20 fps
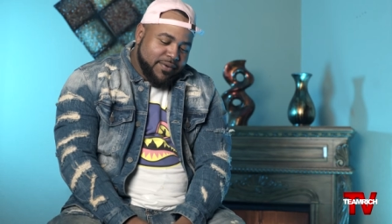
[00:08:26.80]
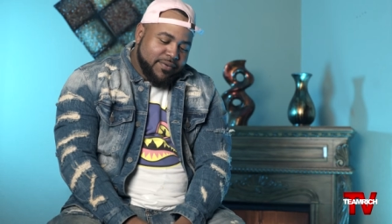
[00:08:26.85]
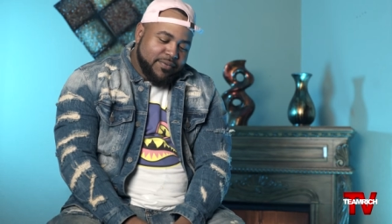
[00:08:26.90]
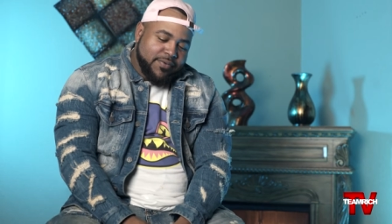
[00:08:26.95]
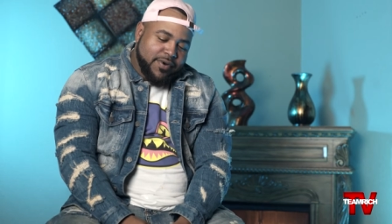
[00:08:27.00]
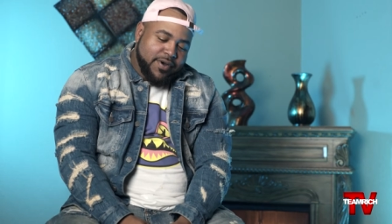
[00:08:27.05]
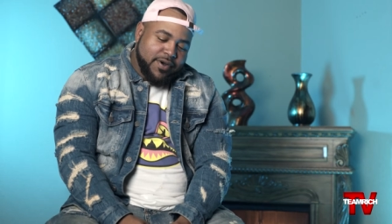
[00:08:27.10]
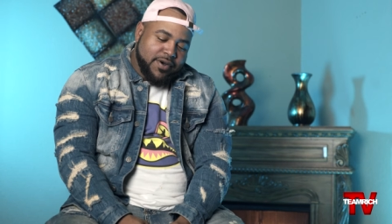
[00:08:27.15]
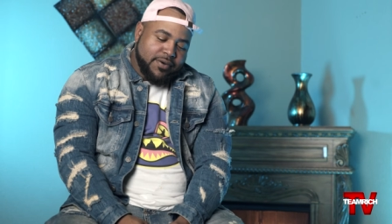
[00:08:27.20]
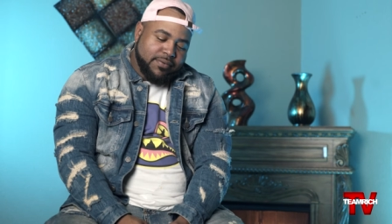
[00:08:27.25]

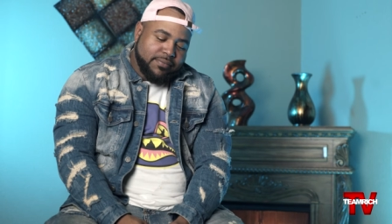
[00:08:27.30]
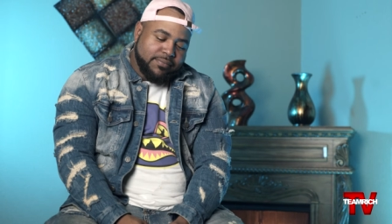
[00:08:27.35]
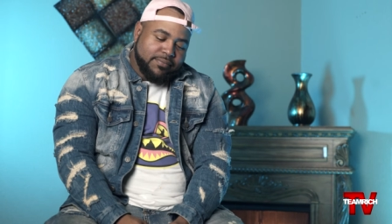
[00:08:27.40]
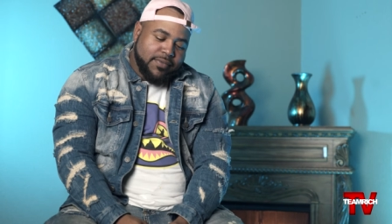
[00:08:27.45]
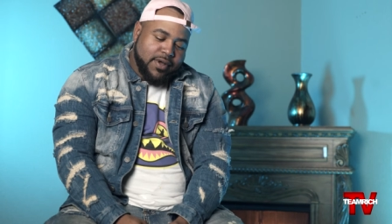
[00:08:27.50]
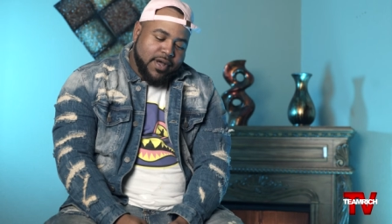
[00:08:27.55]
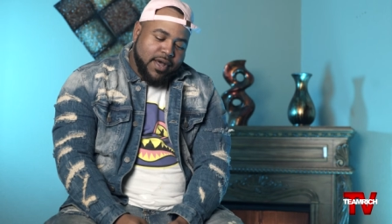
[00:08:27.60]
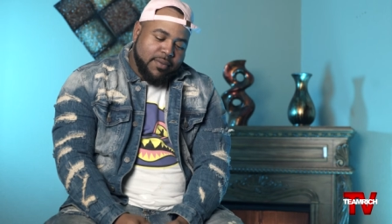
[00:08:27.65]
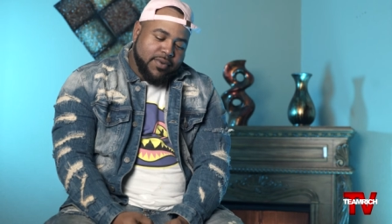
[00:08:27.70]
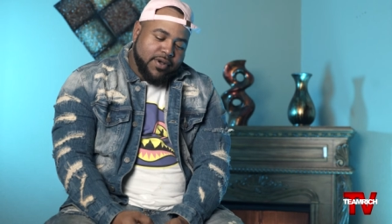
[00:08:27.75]

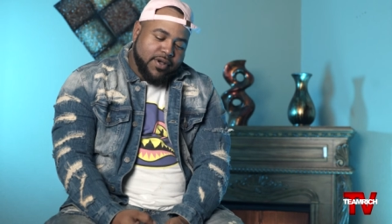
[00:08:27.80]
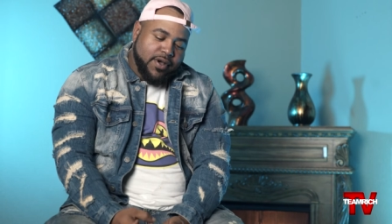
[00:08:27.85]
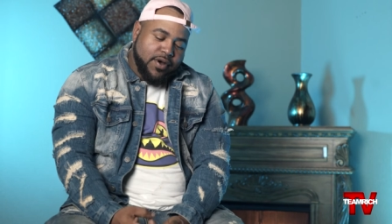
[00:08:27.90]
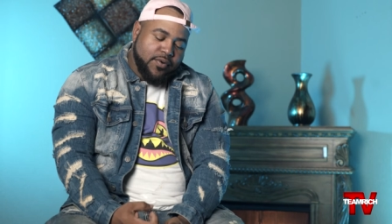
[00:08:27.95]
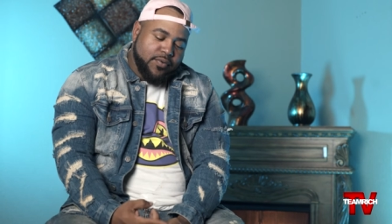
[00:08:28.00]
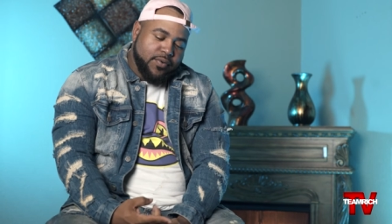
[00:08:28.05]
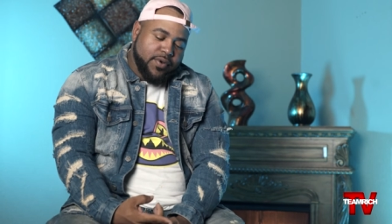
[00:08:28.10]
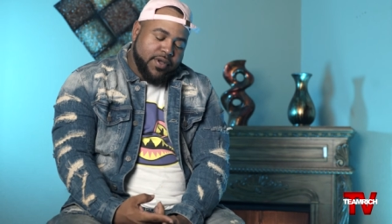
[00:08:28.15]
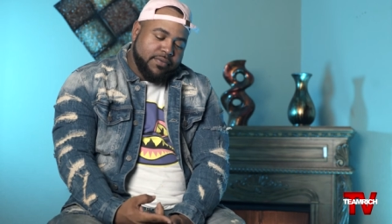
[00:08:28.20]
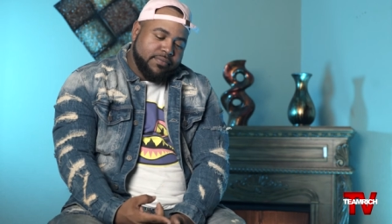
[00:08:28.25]
Well, I'm gonna
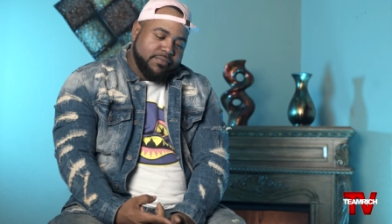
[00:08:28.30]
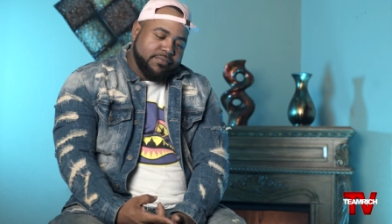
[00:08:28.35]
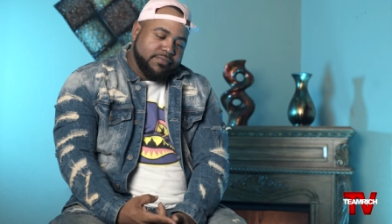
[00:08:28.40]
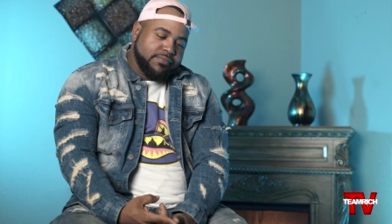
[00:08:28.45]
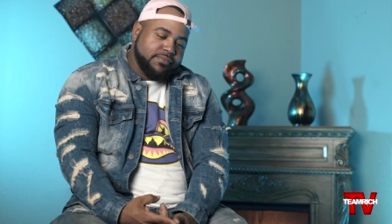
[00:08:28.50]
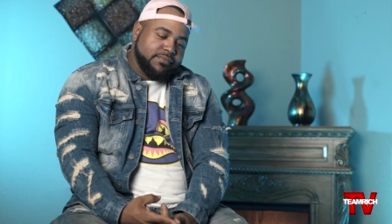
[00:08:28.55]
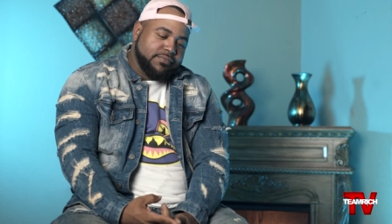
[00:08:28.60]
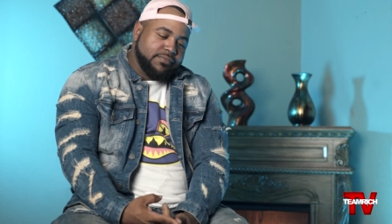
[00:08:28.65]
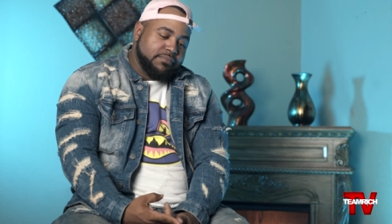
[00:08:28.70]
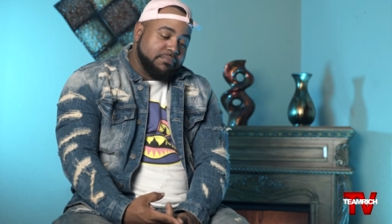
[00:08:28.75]
go with
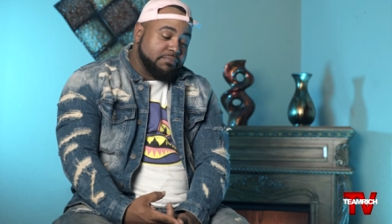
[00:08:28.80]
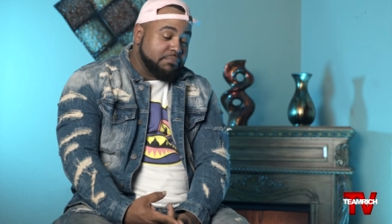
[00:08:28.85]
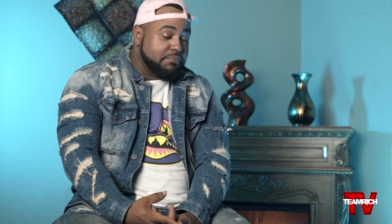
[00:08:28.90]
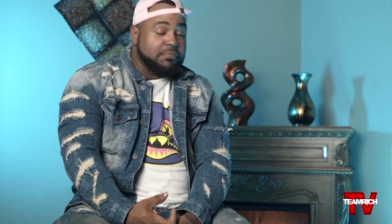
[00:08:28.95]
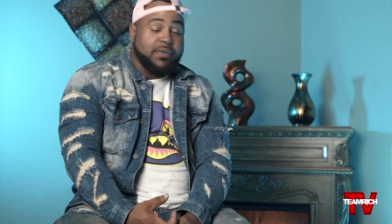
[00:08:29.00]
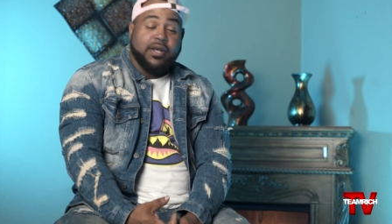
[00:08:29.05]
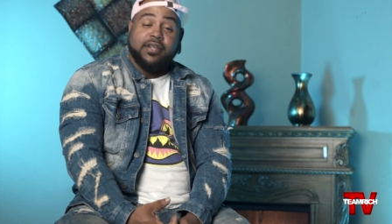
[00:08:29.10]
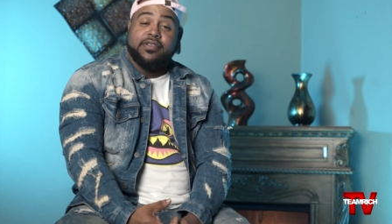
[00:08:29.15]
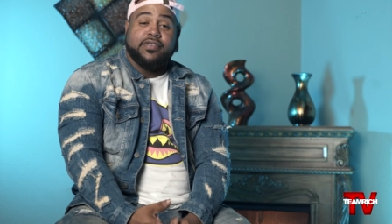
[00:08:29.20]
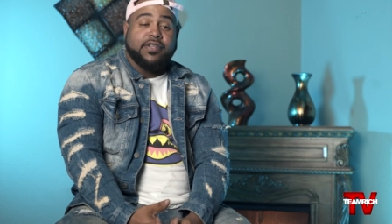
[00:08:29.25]

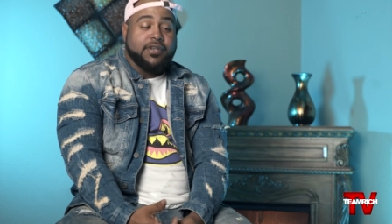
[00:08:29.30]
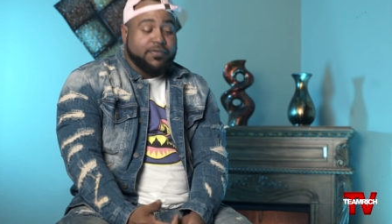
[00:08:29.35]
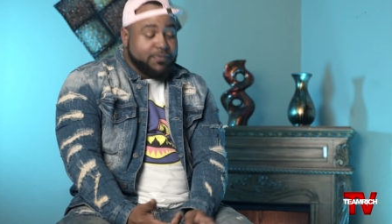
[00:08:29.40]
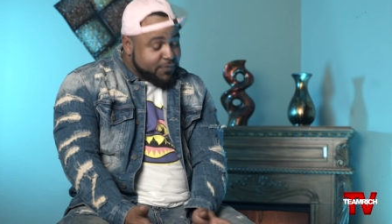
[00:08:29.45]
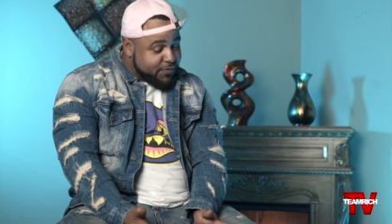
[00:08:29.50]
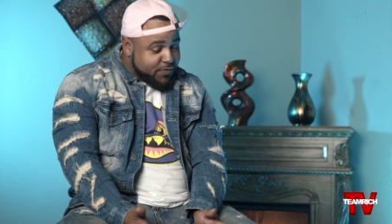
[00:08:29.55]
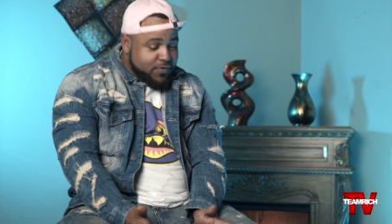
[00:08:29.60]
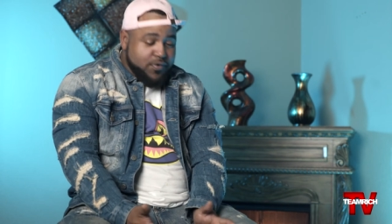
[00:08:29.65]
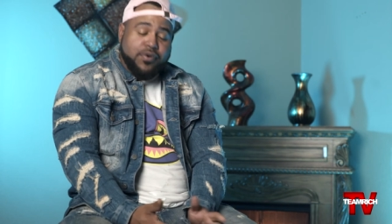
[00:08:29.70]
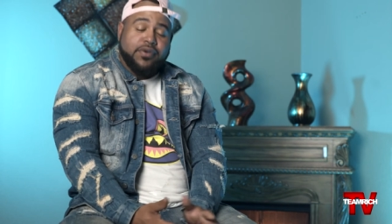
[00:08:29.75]
myself,
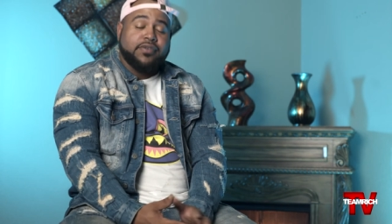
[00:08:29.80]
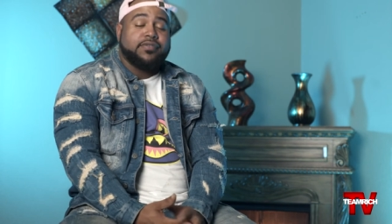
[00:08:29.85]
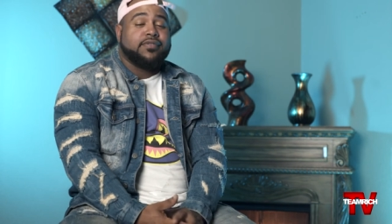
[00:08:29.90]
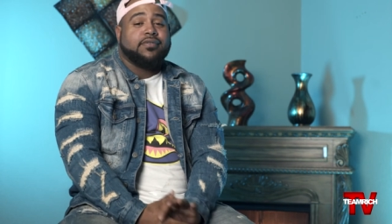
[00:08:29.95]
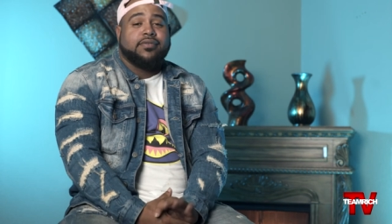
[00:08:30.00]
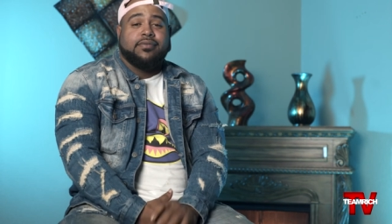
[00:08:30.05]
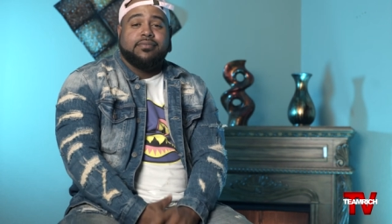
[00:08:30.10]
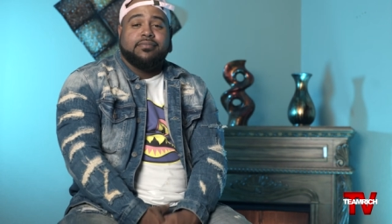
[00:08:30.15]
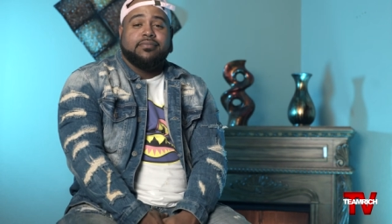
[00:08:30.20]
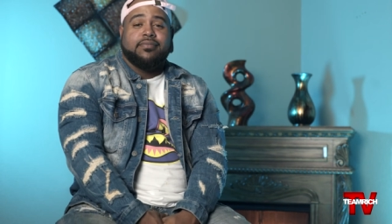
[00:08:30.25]
of
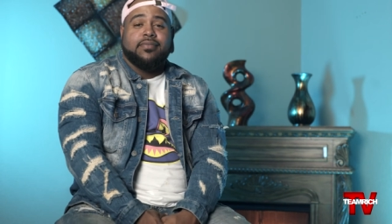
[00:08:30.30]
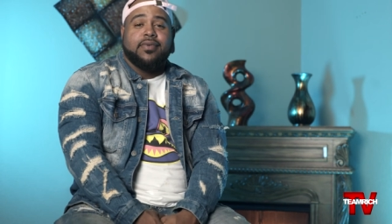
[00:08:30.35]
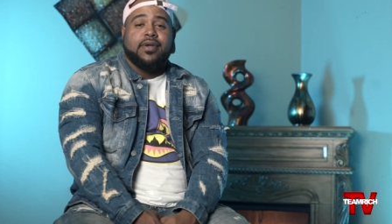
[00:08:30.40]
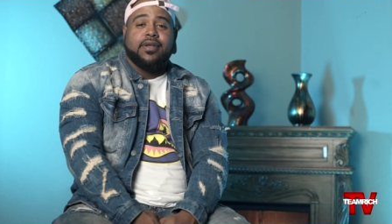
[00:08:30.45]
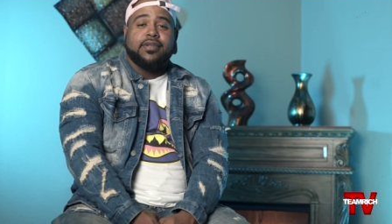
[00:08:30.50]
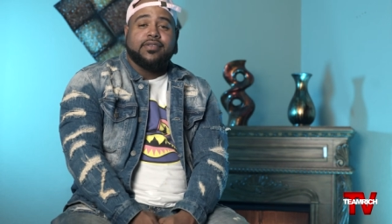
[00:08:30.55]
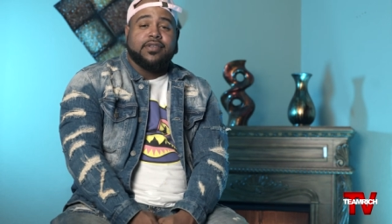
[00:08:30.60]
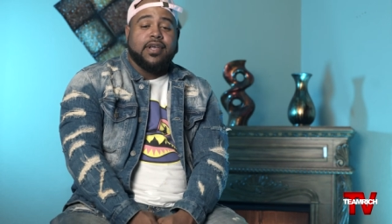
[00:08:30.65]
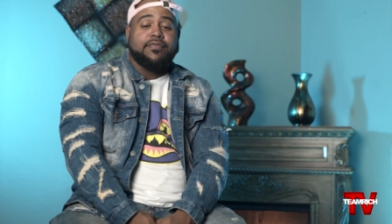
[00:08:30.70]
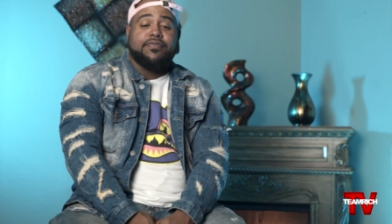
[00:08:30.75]
course,
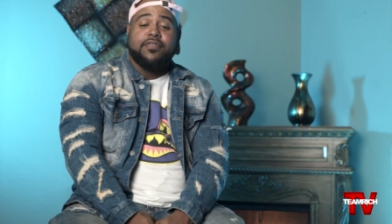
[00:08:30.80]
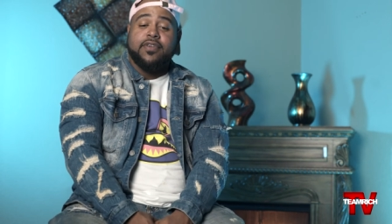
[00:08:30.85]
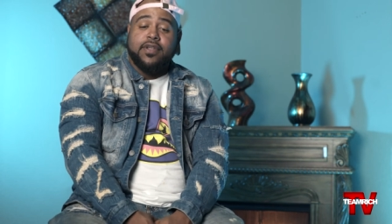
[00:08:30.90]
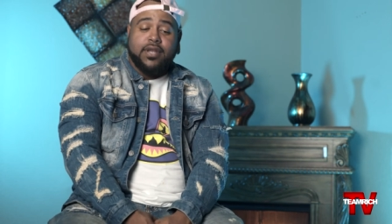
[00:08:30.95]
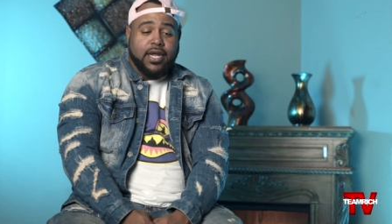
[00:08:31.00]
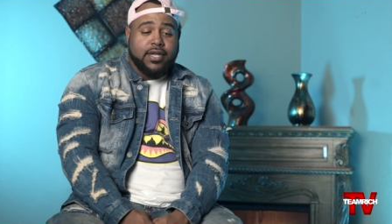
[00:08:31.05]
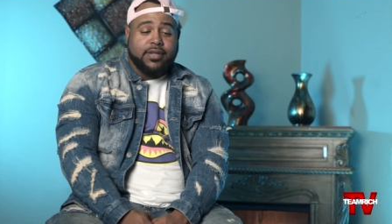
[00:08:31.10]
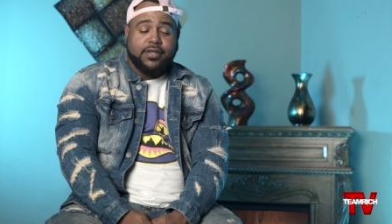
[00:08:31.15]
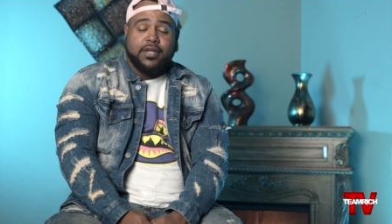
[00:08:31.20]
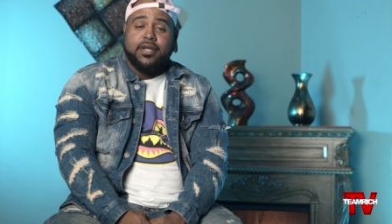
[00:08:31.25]
because I feel
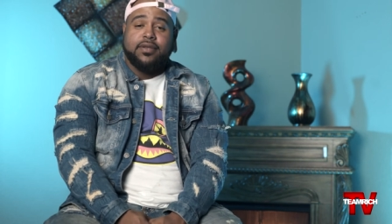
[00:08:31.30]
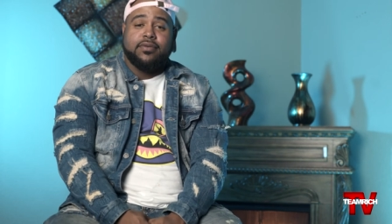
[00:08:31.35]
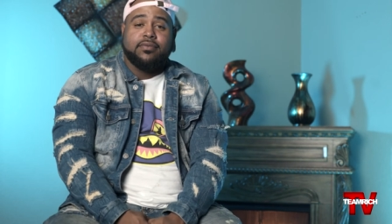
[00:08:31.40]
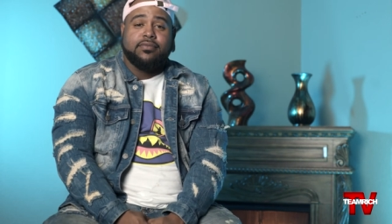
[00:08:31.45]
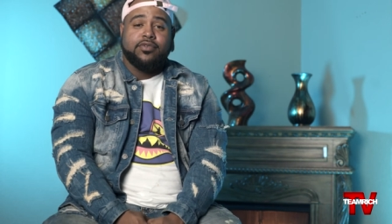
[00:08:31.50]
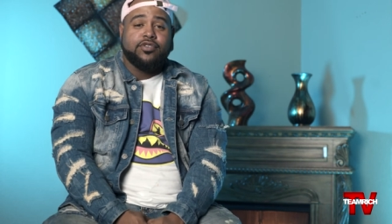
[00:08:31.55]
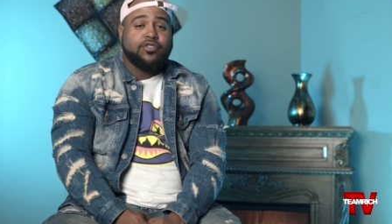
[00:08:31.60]
like that.